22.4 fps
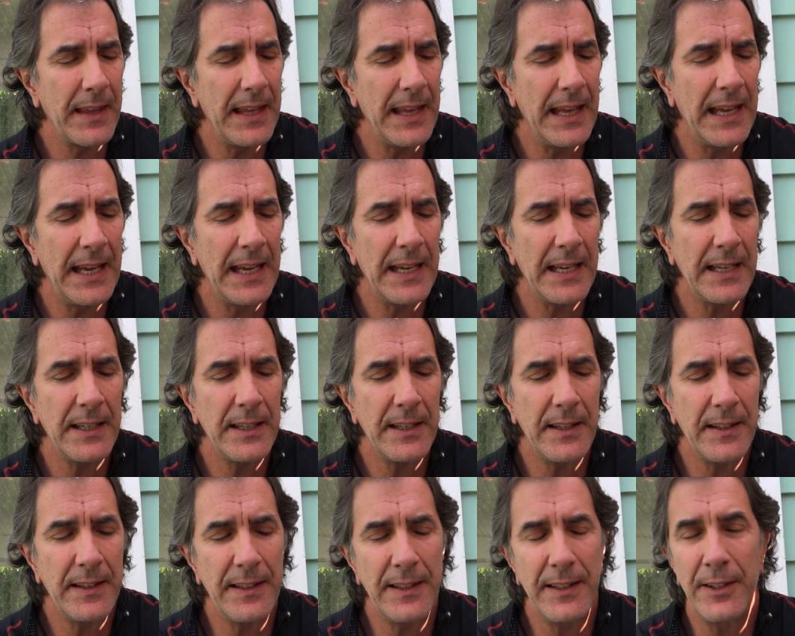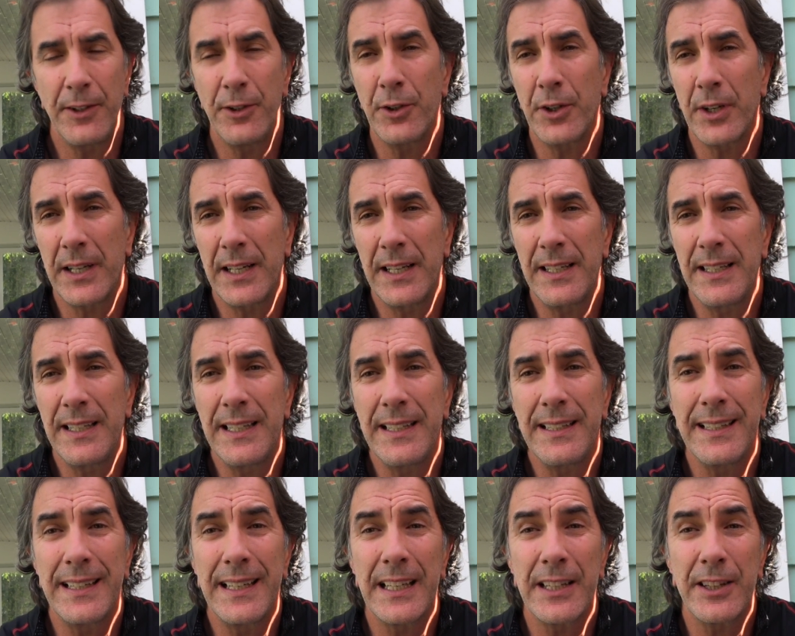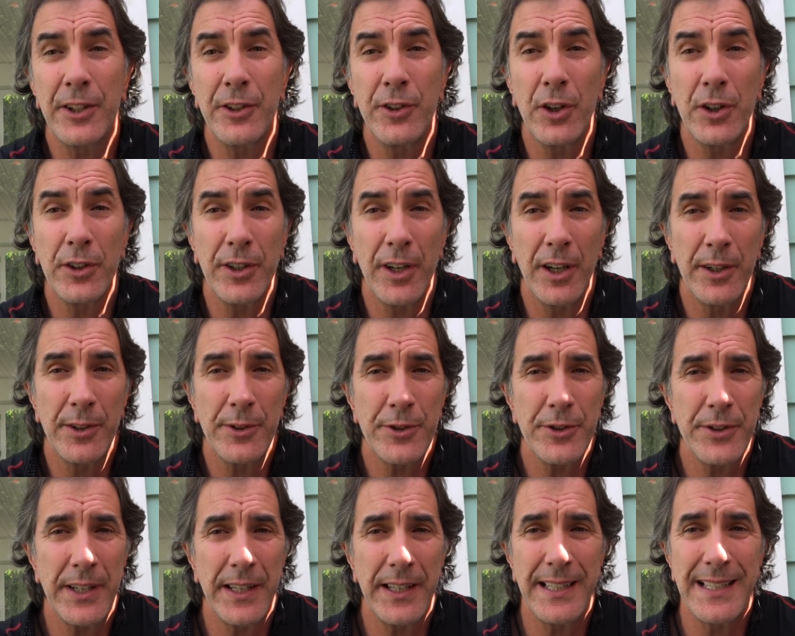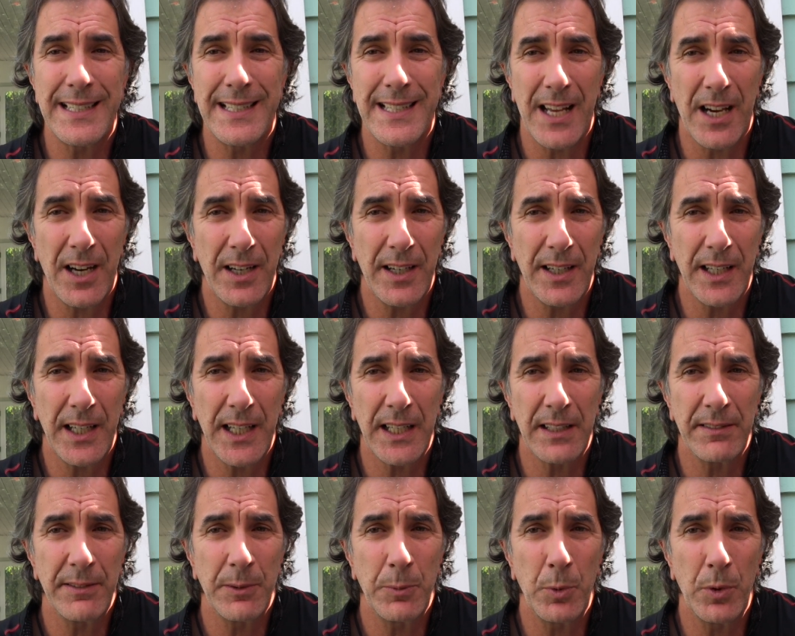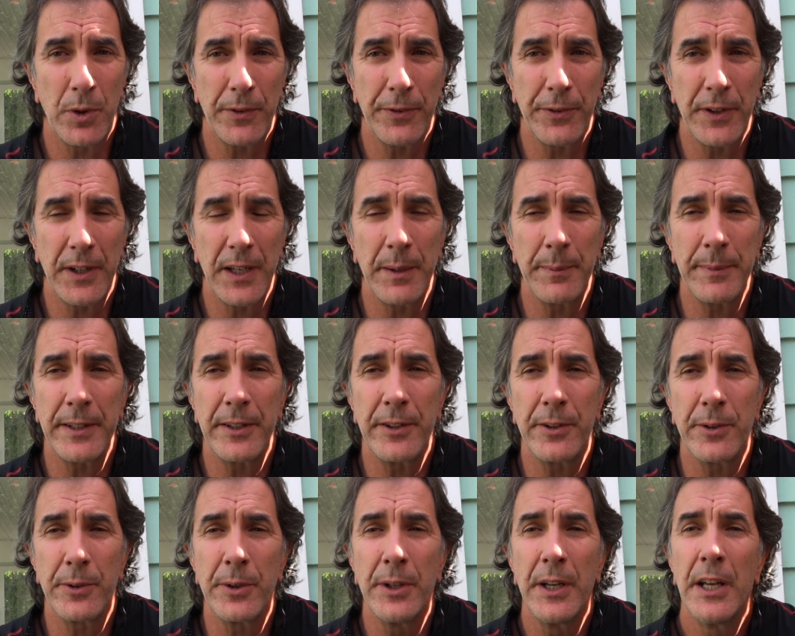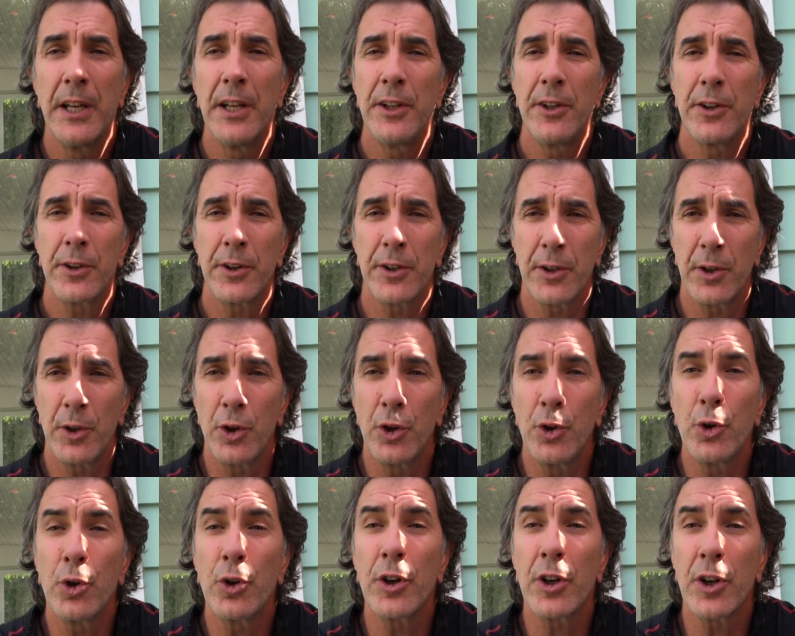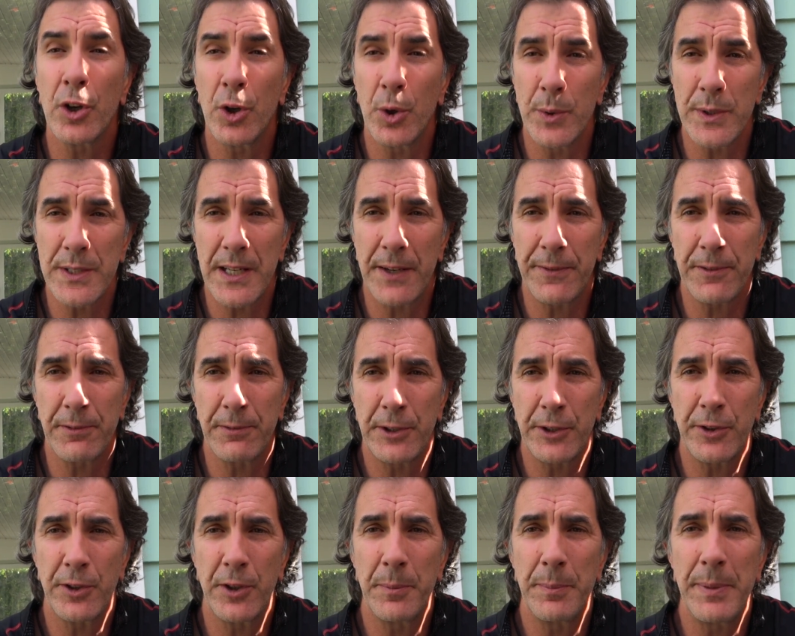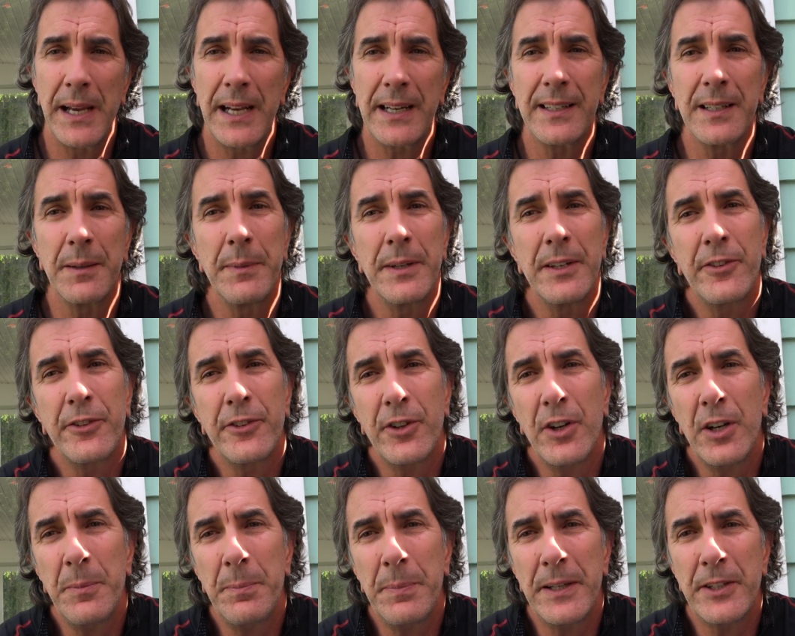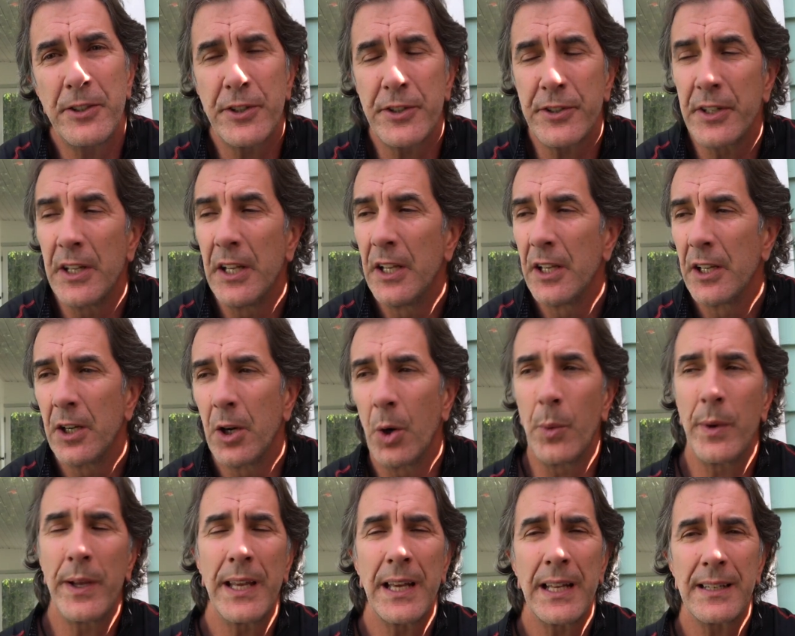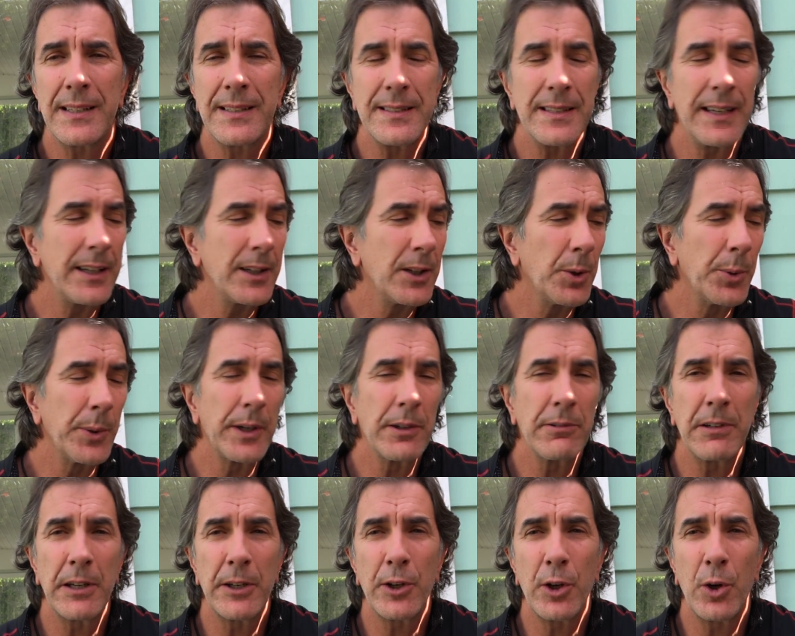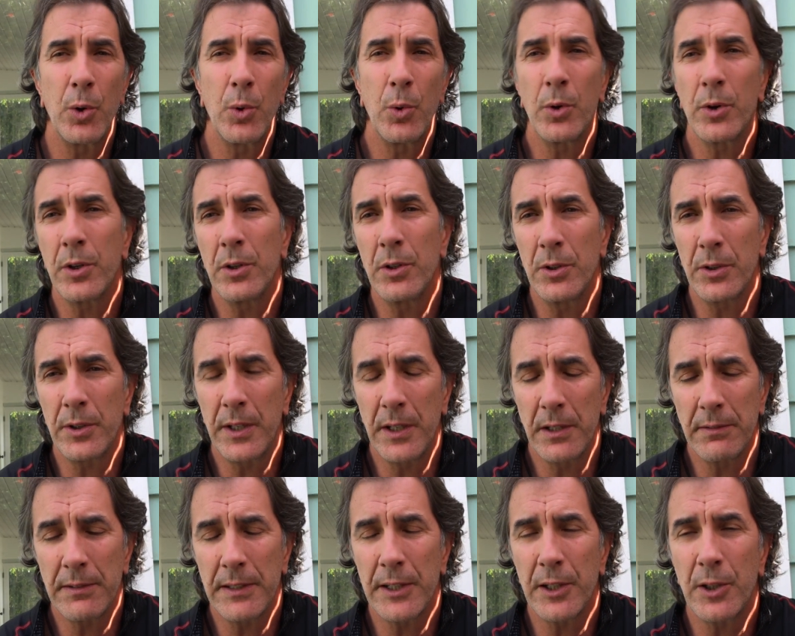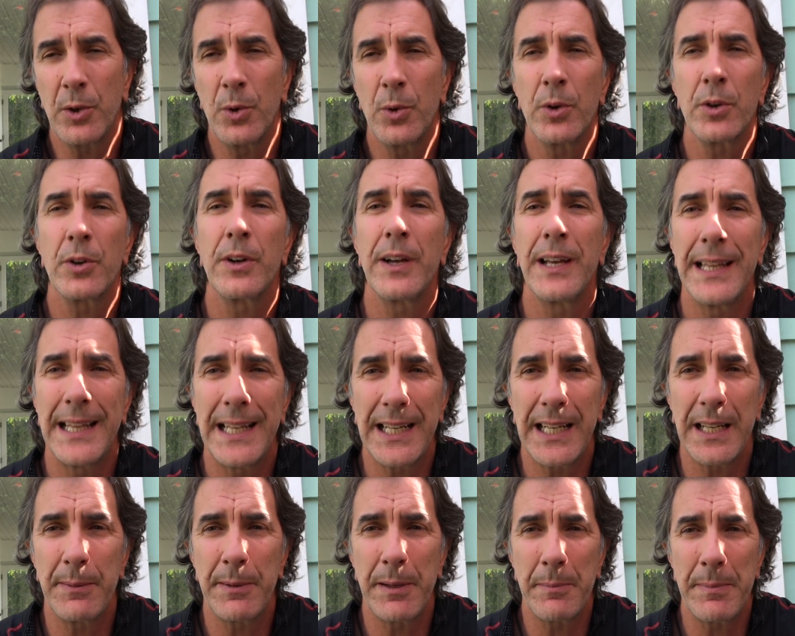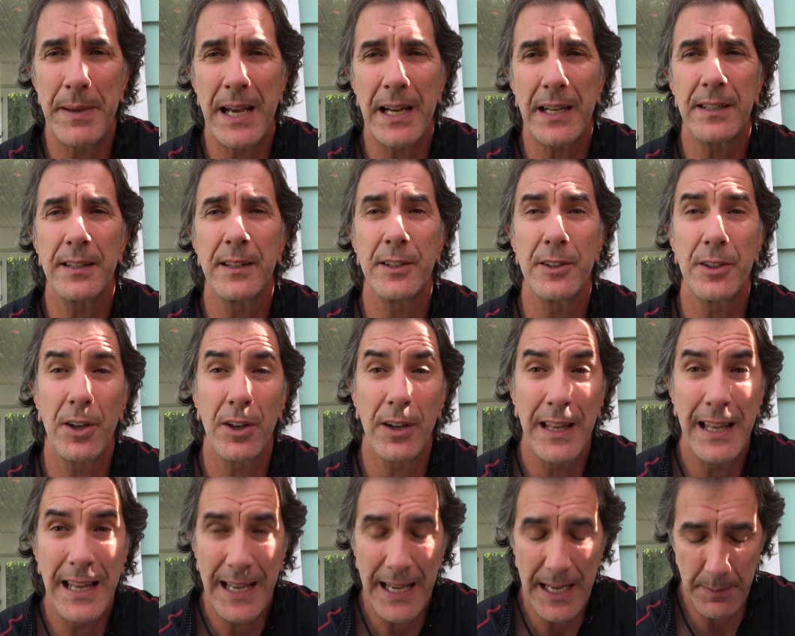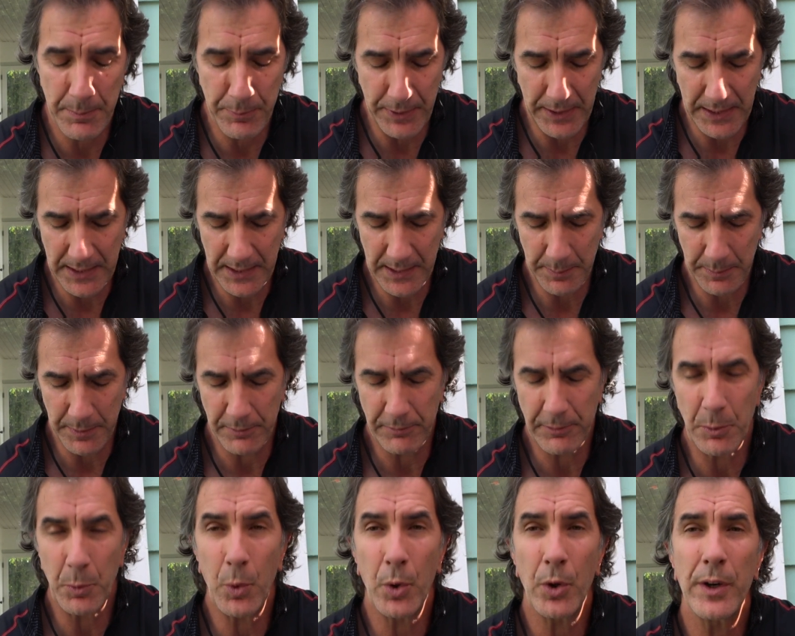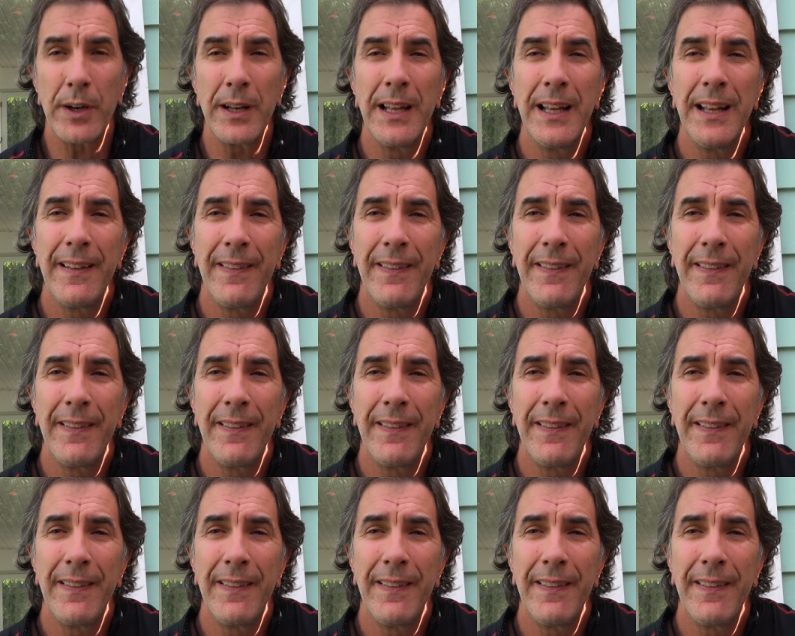And you're gonna need to get the dog to understand he's not gonna get a reward for coming to you. You're gonna always have to return back to him. And start by just going out of sight, going around a corner, looking around the corner, and then coming back to the dog and bringing them the reward.